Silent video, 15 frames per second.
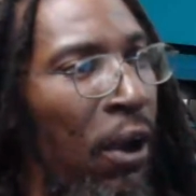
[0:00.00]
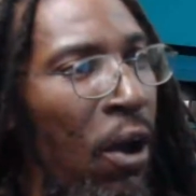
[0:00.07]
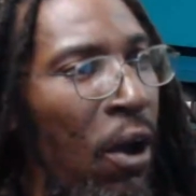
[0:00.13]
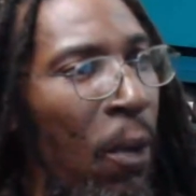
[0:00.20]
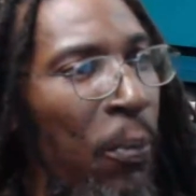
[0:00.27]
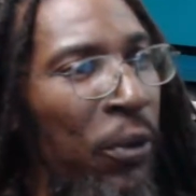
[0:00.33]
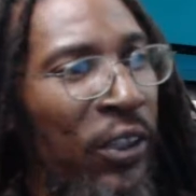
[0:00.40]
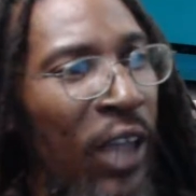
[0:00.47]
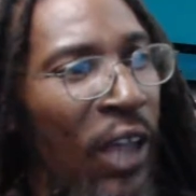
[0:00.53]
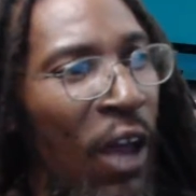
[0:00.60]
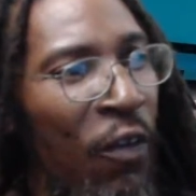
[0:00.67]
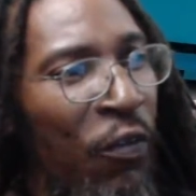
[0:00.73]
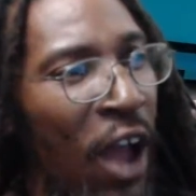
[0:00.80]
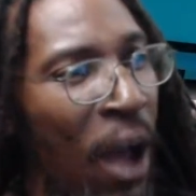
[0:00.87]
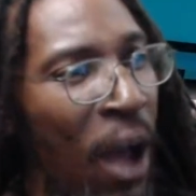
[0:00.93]
Big up
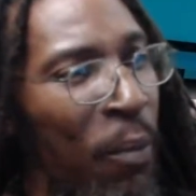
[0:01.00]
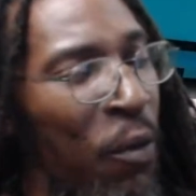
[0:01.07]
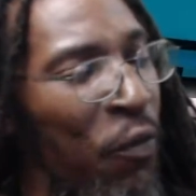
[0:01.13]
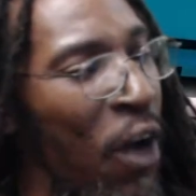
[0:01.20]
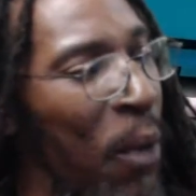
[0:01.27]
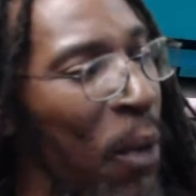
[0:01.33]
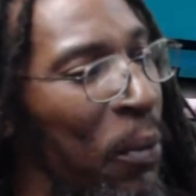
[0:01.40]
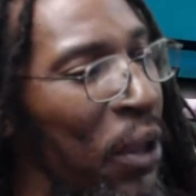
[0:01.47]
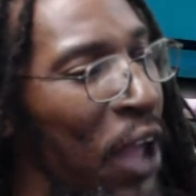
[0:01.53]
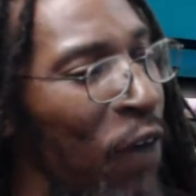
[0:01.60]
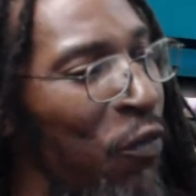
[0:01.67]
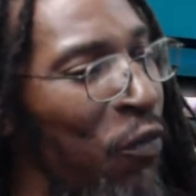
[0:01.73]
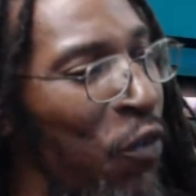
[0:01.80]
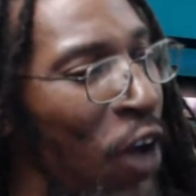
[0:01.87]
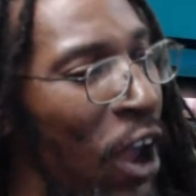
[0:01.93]
yourself, yeah, my family
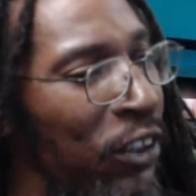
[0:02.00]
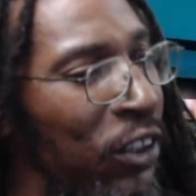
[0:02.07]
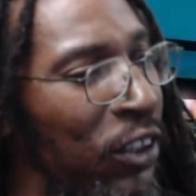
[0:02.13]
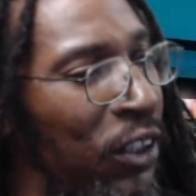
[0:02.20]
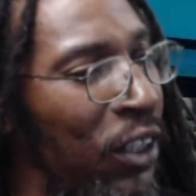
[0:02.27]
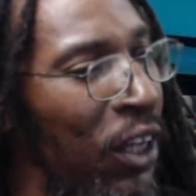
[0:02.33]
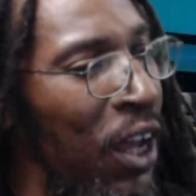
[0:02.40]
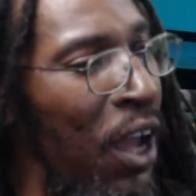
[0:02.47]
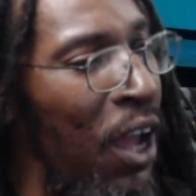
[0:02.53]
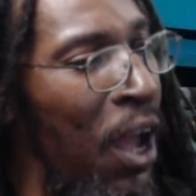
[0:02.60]
and friends.